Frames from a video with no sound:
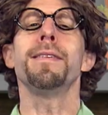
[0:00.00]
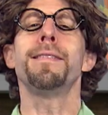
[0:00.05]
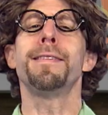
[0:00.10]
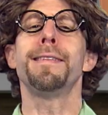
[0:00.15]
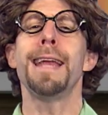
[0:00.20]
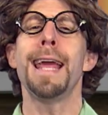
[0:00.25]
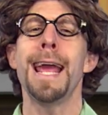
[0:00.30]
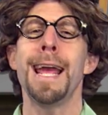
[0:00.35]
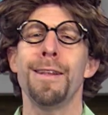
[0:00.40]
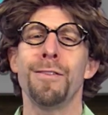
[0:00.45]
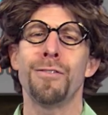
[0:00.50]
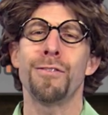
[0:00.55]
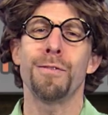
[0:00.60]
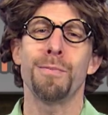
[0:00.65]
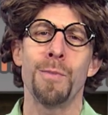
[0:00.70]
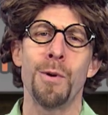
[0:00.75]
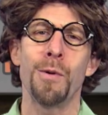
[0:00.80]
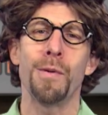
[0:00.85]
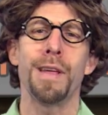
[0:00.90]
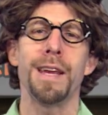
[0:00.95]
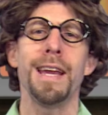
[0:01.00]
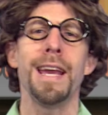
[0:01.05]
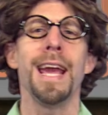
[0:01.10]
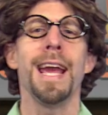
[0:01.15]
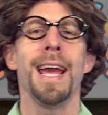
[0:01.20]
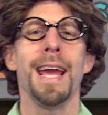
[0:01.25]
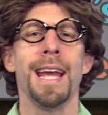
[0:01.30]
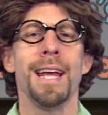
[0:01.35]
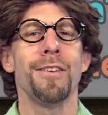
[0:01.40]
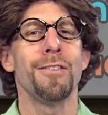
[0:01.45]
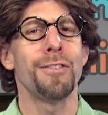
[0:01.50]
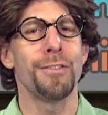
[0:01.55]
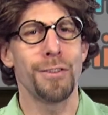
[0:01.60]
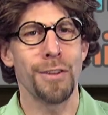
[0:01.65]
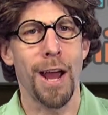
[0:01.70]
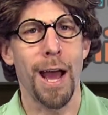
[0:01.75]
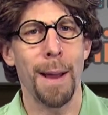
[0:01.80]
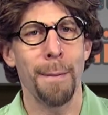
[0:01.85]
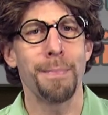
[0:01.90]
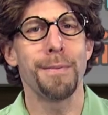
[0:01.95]
Stan's Smoothie
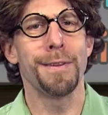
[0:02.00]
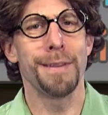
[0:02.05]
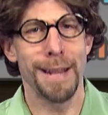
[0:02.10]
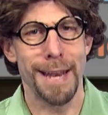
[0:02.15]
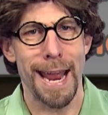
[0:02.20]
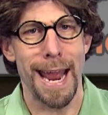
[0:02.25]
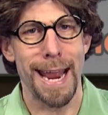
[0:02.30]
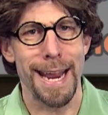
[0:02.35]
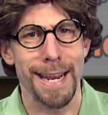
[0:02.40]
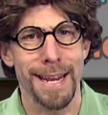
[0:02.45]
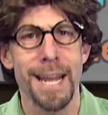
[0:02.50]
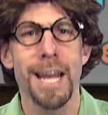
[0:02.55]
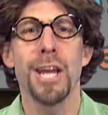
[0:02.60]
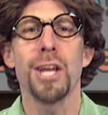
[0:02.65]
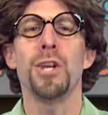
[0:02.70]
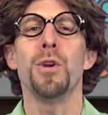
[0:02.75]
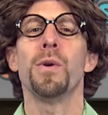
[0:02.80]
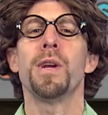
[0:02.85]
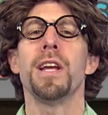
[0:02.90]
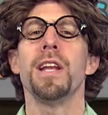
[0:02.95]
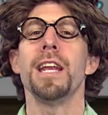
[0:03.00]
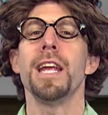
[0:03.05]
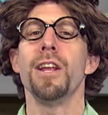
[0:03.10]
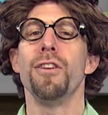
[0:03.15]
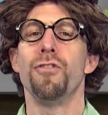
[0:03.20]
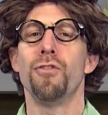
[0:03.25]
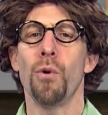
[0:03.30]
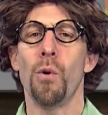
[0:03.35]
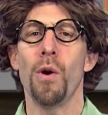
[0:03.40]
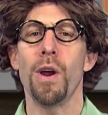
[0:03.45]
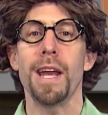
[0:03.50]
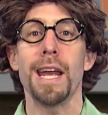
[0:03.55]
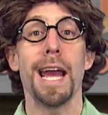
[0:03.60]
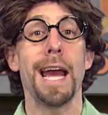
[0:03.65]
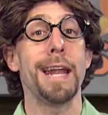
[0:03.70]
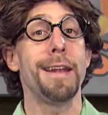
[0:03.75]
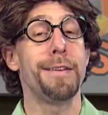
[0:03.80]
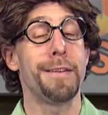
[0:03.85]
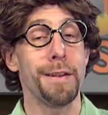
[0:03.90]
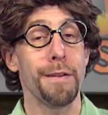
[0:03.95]
Stop today. You can enjoy
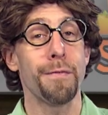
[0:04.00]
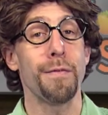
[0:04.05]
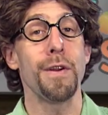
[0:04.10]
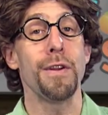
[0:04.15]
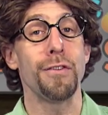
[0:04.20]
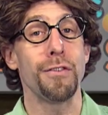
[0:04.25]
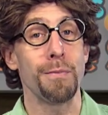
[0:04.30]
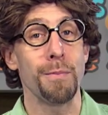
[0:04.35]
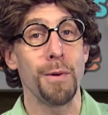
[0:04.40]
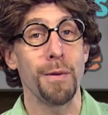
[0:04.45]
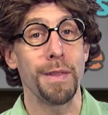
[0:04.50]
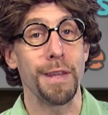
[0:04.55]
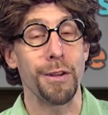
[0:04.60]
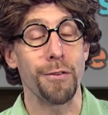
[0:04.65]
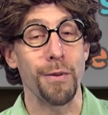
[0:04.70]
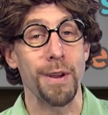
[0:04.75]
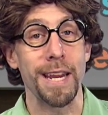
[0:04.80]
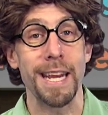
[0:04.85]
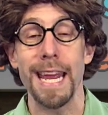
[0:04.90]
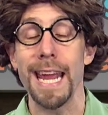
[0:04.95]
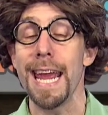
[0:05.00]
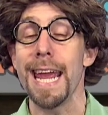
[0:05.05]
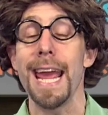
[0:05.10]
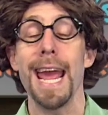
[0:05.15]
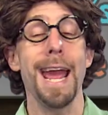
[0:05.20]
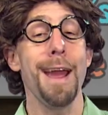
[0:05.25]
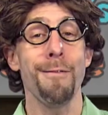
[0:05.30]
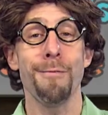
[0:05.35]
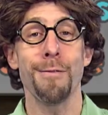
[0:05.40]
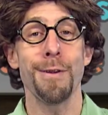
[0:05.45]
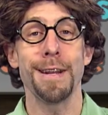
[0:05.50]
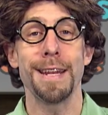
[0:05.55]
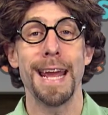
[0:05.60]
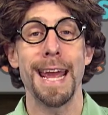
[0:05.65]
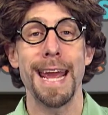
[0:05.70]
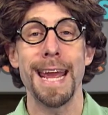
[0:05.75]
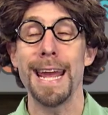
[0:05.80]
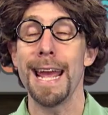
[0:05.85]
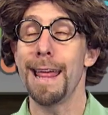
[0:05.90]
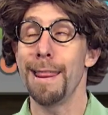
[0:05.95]
a different smoothie drink every
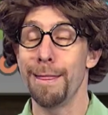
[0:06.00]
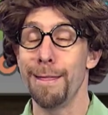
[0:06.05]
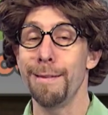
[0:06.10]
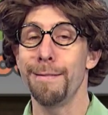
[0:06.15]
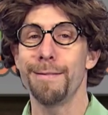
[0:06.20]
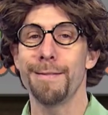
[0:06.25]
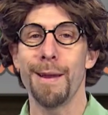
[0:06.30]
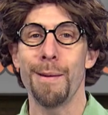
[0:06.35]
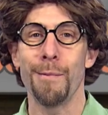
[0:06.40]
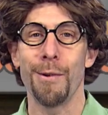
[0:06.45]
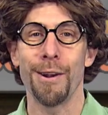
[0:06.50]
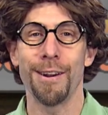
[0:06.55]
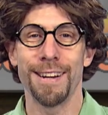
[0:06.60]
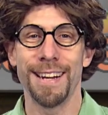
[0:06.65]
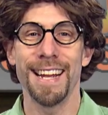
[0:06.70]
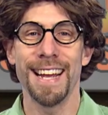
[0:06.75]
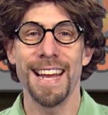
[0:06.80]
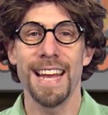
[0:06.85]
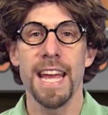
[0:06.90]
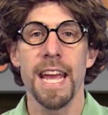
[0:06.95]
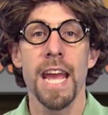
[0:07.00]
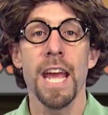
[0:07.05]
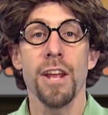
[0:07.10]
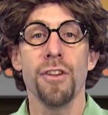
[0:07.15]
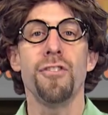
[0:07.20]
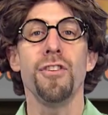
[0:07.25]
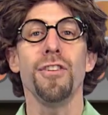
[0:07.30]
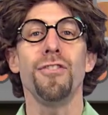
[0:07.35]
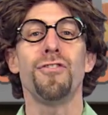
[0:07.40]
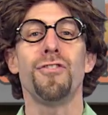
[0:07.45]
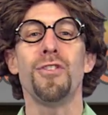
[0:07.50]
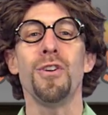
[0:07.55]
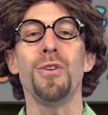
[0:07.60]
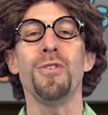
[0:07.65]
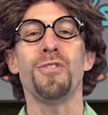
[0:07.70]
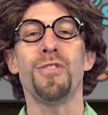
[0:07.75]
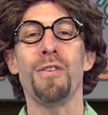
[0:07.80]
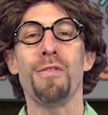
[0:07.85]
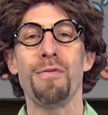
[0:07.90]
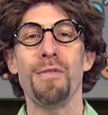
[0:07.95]
day this summer. Just
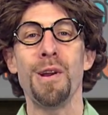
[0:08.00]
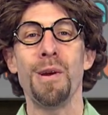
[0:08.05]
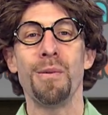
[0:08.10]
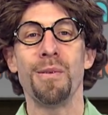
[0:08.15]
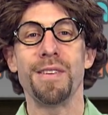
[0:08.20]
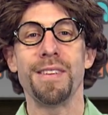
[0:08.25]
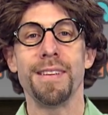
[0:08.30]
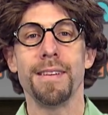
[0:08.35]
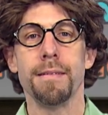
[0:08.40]
choose your fruit.